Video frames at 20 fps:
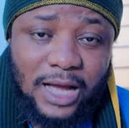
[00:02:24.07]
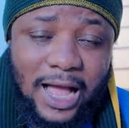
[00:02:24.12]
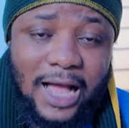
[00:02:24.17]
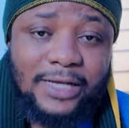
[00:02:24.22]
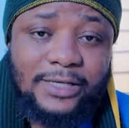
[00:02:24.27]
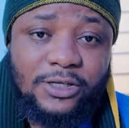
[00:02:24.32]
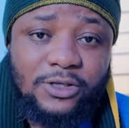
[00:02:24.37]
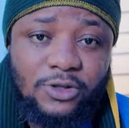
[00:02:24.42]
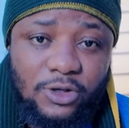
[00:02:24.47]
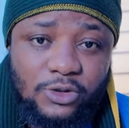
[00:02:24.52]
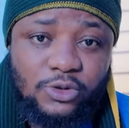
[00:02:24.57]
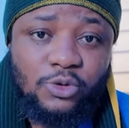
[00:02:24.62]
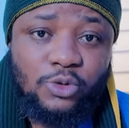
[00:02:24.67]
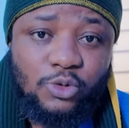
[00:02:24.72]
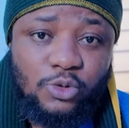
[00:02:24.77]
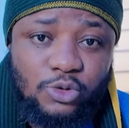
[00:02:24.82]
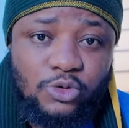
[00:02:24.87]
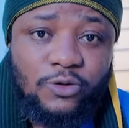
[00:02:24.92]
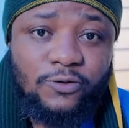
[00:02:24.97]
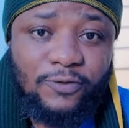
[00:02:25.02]
Asking us to
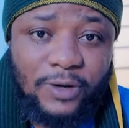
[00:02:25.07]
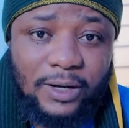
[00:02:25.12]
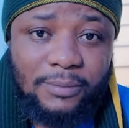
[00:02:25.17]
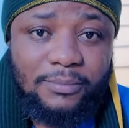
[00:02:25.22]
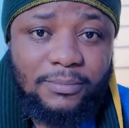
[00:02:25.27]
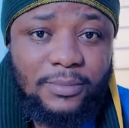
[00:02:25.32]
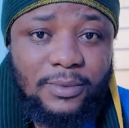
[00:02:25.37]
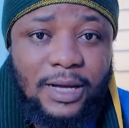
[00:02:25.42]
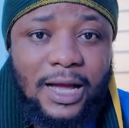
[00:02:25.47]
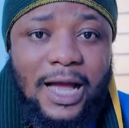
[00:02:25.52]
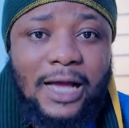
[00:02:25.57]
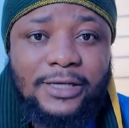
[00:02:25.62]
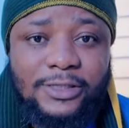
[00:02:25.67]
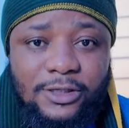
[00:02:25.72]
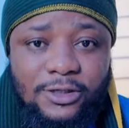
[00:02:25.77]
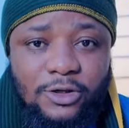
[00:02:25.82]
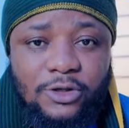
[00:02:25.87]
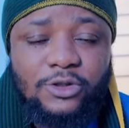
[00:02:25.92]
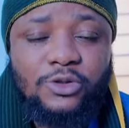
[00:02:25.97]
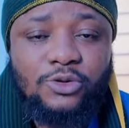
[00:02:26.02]
go to farm,
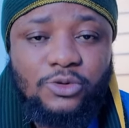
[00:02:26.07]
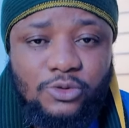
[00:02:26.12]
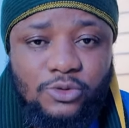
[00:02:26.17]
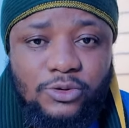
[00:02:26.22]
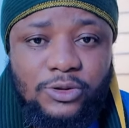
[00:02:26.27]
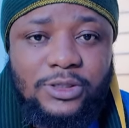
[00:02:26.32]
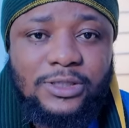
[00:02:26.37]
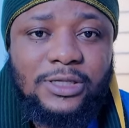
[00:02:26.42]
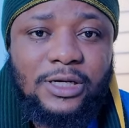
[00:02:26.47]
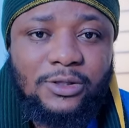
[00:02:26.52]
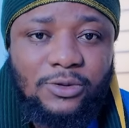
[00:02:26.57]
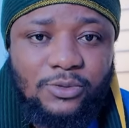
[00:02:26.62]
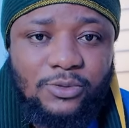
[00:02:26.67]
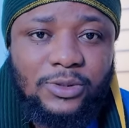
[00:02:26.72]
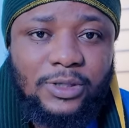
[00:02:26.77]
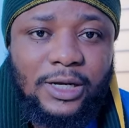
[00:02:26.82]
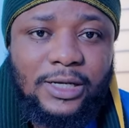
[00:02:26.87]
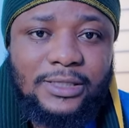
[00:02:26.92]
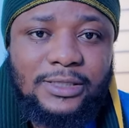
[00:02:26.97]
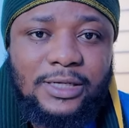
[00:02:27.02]
asking us to do this and do
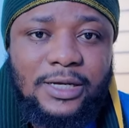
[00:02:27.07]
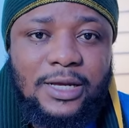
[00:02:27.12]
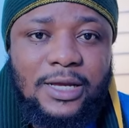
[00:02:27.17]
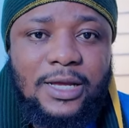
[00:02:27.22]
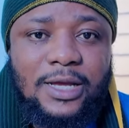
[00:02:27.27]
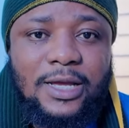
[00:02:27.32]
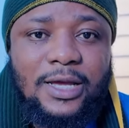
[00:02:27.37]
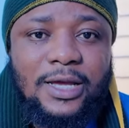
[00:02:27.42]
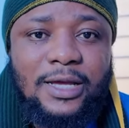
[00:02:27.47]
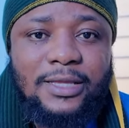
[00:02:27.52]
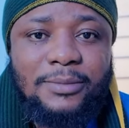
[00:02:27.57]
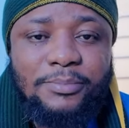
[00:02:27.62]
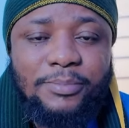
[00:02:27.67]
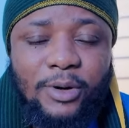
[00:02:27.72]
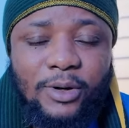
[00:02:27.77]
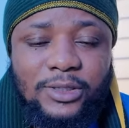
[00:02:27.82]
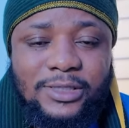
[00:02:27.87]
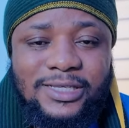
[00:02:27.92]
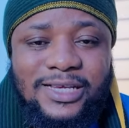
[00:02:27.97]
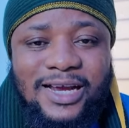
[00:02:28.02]
that.
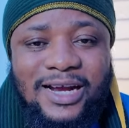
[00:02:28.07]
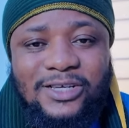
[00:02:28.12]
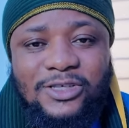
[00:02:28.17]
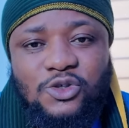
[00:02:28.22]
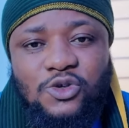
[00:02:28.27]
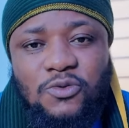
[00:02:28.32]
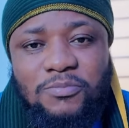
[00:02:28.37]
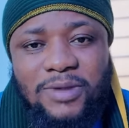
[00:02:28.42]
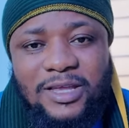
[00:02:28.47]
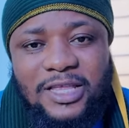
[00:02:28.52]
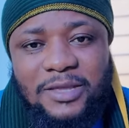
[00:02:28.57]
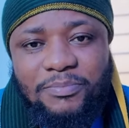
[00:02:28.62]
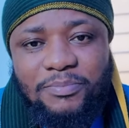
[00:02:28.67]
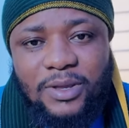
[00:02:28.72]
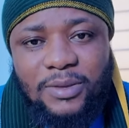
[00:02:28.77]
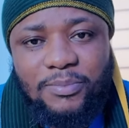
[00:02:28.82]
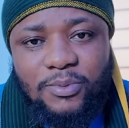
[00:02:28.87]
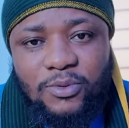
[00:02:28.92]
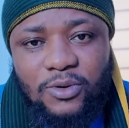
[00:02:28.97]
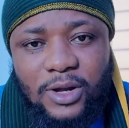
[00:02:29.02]
But there are so many
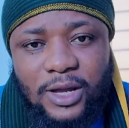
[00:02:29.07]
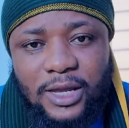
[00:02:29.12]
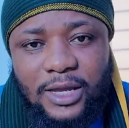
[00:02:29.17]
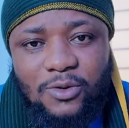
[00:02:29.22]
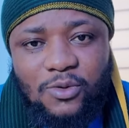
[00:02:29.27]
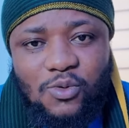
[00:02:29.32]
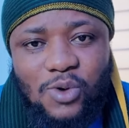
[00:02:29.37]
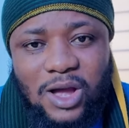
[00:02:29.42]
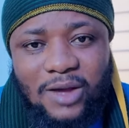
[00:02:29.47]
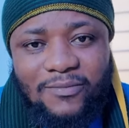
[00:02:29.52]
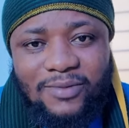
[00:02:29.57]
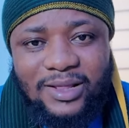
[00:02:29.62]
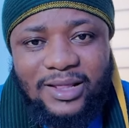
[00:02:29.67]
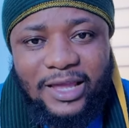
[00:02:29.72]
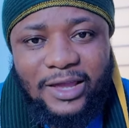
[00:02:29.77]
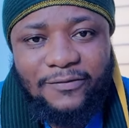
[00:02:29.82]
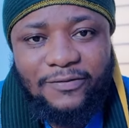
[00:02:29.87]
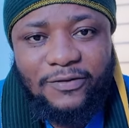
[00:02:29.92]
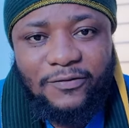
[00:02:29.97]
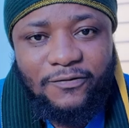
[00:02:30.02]
people eh, who have
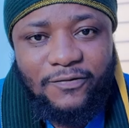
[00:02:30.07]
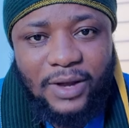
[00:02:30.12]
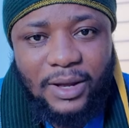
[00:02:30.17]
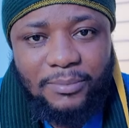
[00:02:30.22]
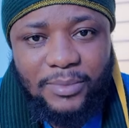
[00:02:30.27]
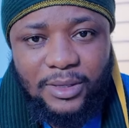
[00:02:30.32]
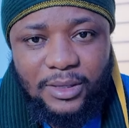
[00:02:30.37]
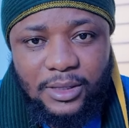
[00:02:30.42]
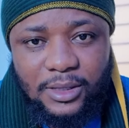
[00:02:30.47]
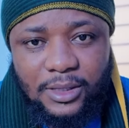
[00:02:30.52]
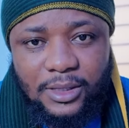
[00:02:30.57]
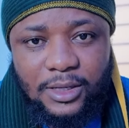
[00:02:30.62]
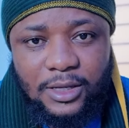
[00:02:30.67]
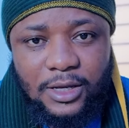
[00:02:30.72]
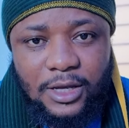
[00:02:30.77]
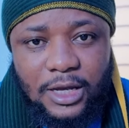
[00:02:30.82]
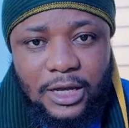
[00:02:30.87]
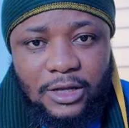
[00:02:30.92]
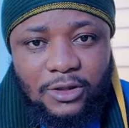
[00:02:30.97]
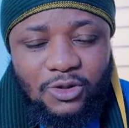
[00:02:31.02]
left farming,
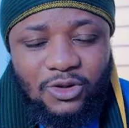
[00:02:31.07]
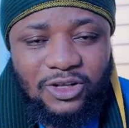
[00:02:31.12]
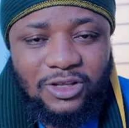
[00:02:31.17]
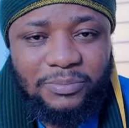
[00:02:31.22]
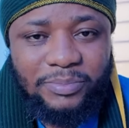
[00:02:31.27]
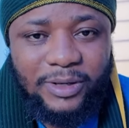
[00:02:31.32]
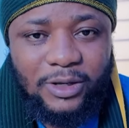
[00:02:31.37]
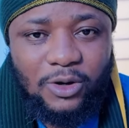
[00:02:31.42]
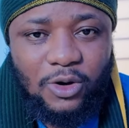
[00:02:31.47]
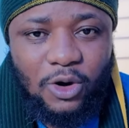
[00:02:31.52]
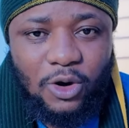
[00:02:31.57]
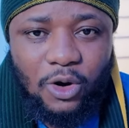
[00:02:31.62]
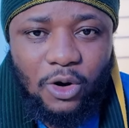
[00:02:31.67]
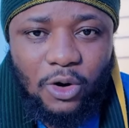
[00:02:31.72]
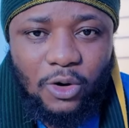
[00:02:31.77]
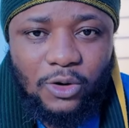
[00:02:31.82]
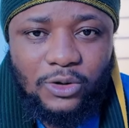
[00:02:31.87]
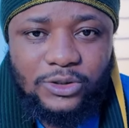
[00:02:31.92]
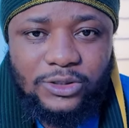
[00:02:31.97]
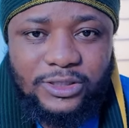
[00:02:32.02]
not
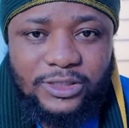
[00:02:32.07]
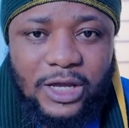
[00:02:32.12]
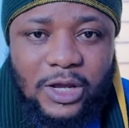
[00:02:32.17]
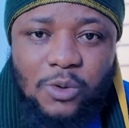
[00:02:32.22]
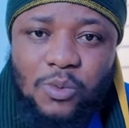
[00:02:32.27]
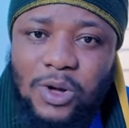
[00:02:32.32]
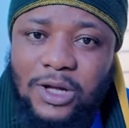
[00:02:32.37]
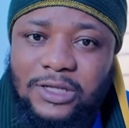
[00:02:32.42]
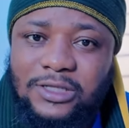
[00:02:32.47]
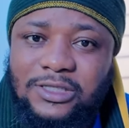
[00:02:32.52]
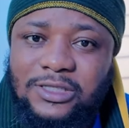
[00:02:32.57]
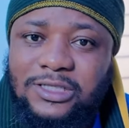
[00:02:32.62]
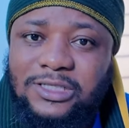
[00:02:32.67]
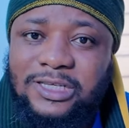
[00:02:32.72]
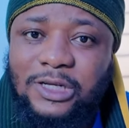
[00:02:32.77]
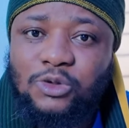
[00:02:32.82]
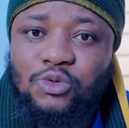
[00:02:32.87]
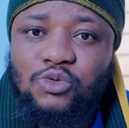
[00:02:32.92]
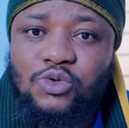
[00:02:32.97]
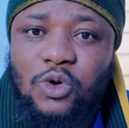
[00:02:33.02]
because they want
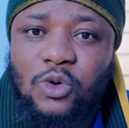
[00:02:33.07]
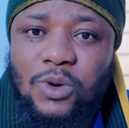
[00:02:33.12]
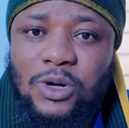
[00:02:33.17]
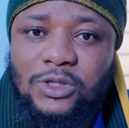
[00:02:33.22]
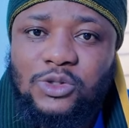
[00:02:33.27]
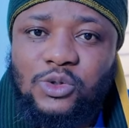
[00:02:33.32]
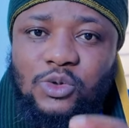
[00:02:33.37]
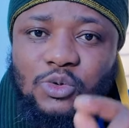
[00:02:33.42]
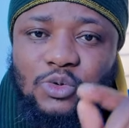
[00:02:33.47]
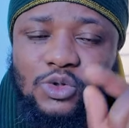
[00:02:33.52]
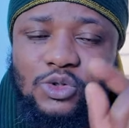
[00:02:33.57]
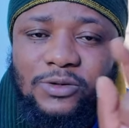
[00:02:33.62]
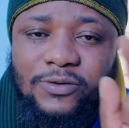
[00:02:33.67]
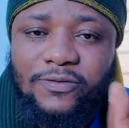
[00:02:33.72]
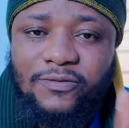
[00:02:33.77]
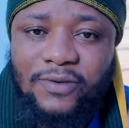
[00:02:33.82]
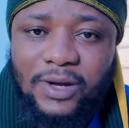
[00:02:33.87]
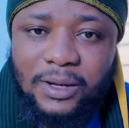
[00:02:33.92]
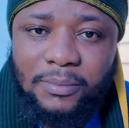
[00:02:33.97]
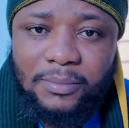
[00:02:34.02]
they do not want to go to
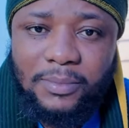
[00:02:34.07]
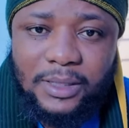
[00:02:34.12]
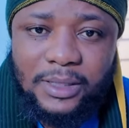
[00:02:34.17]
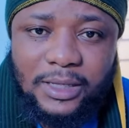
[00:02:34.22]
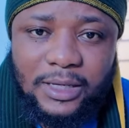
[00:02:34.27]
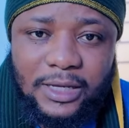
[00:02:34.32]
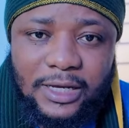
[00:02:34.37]
farm,